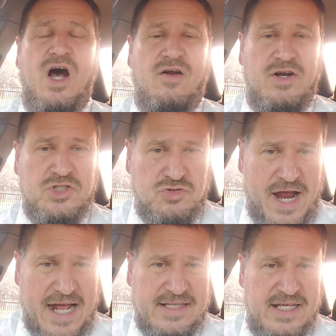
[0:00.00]
are
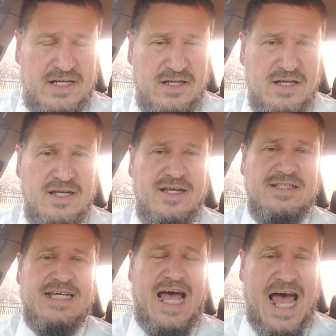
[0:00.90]
attracted
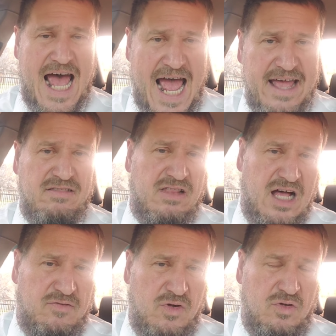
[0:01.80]
to high
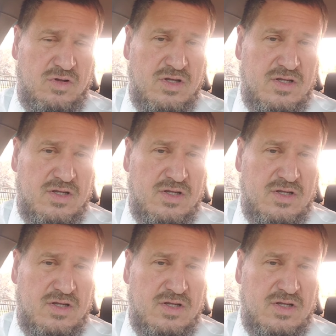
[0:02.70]
level.